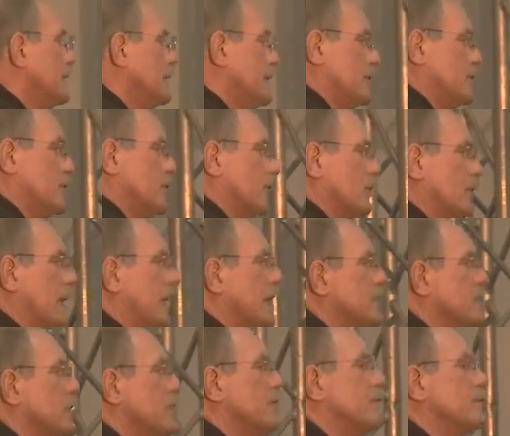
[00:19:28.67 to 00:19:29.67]
Digital
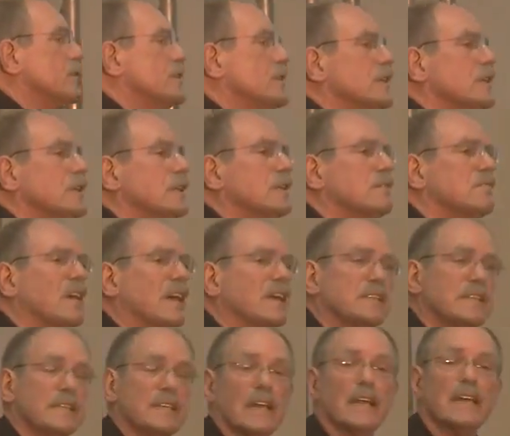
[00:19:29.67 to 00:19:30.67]
natives,
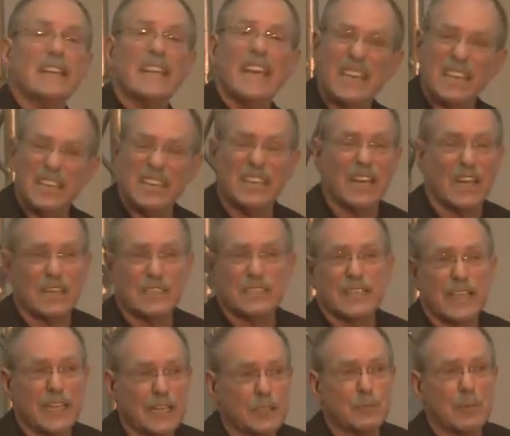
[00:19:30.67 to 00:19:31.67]
1998 in the United
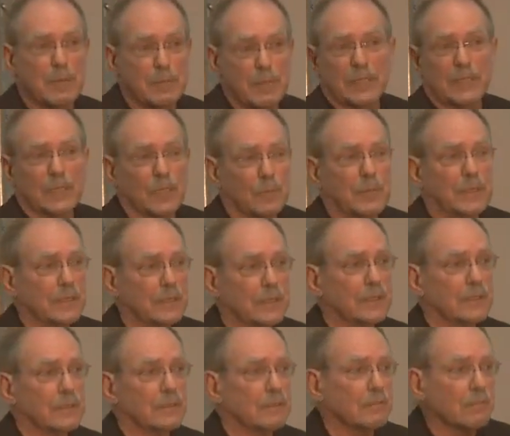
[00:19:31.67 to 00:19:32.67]
States, maybe a little bit,
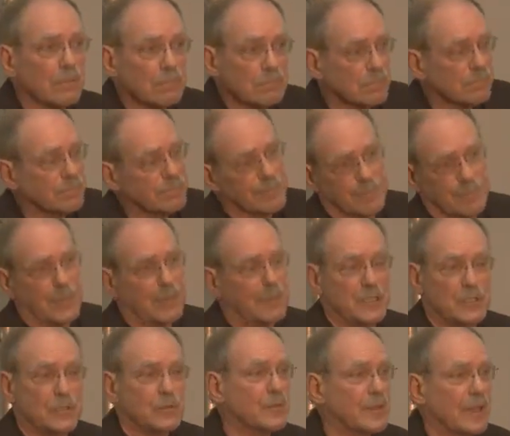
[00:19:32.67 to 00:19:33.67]

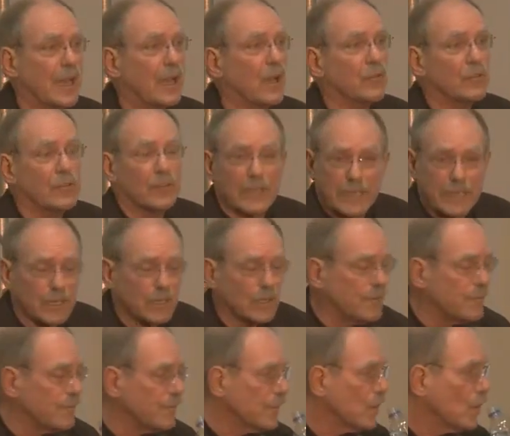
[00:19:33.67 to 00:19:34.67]
maybe 2000
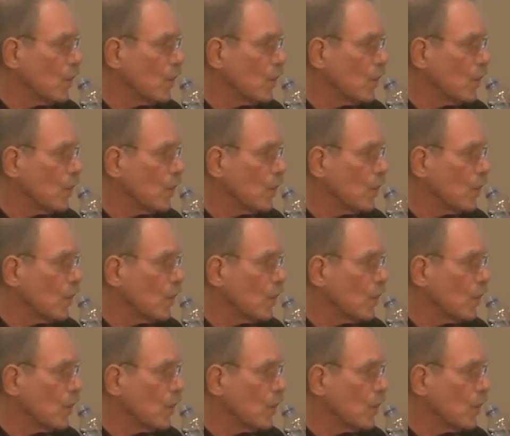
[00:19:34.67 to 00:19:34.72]
here.